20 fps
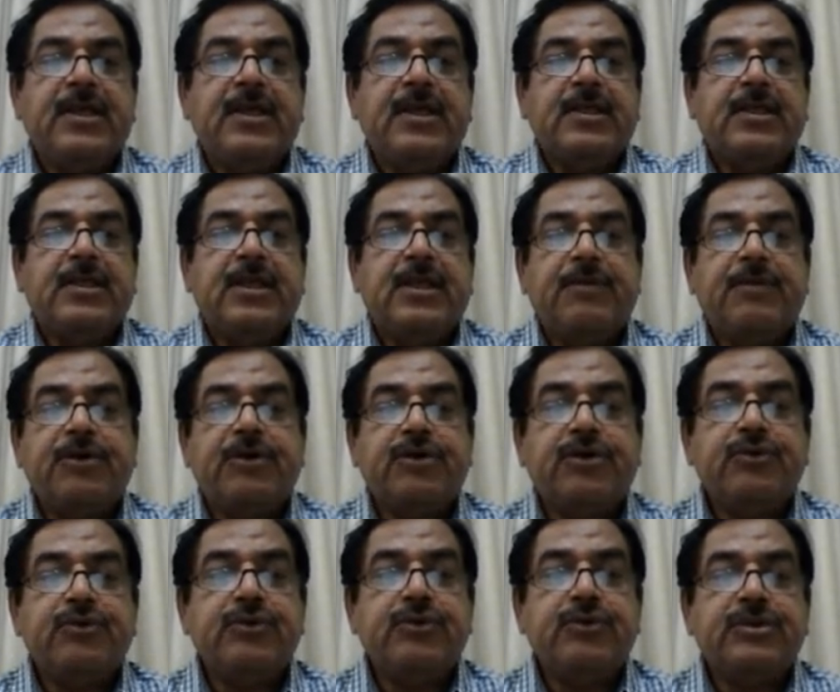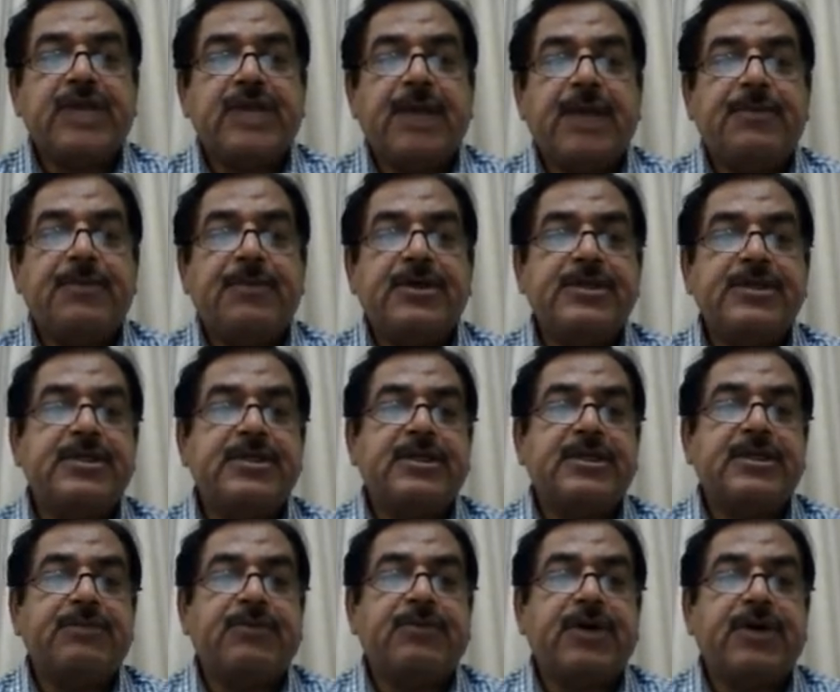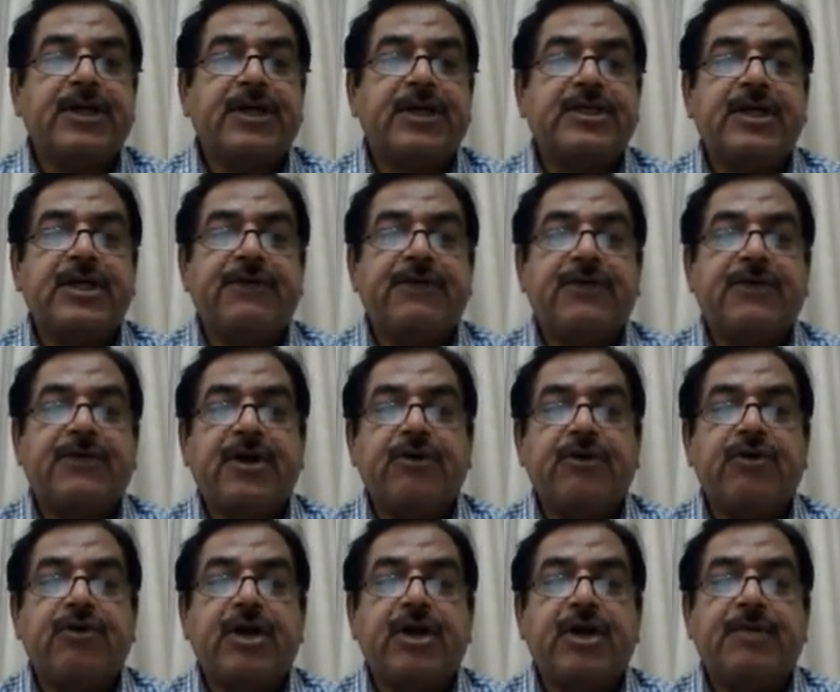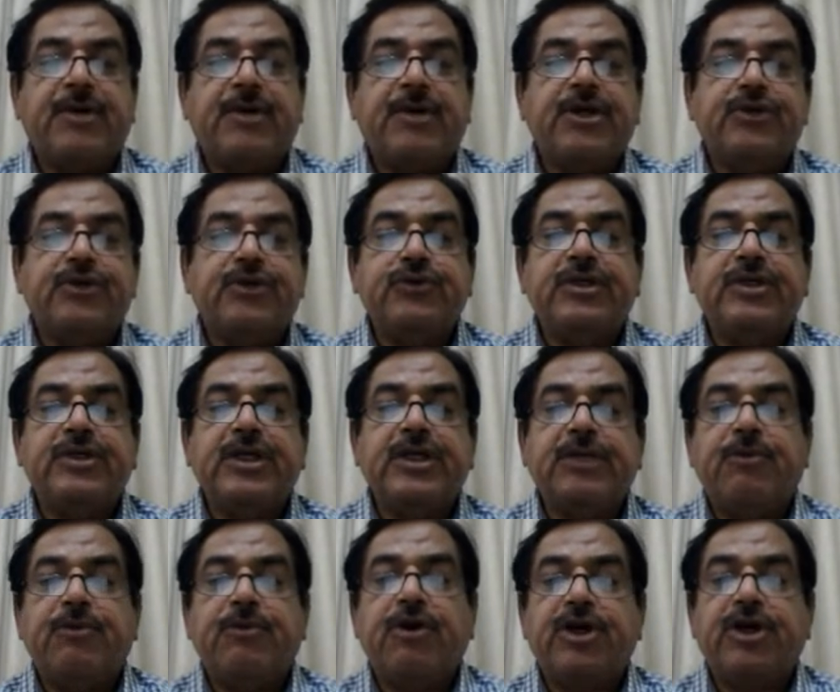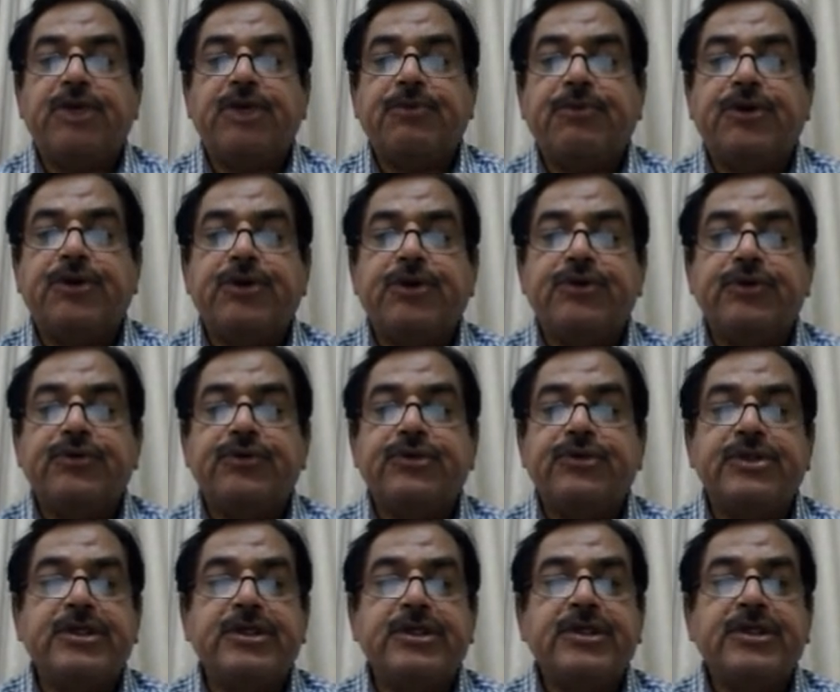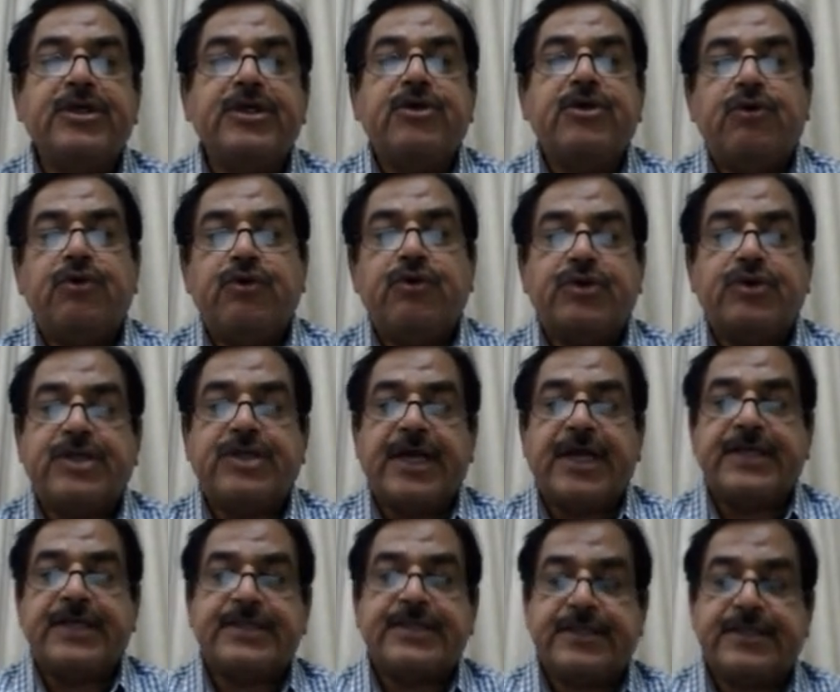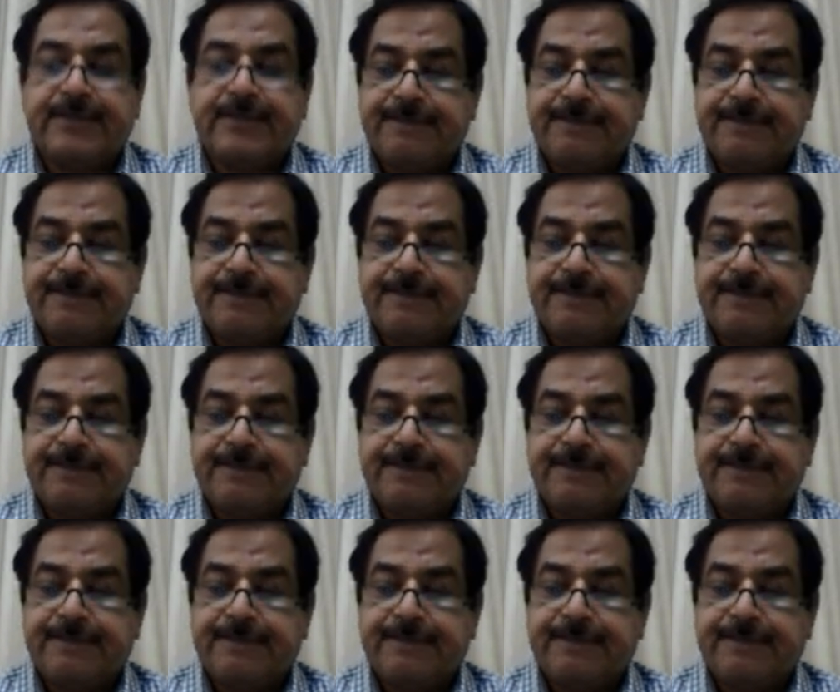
The number 2 step is the production of Trichogramma using laboratory produced host eggs.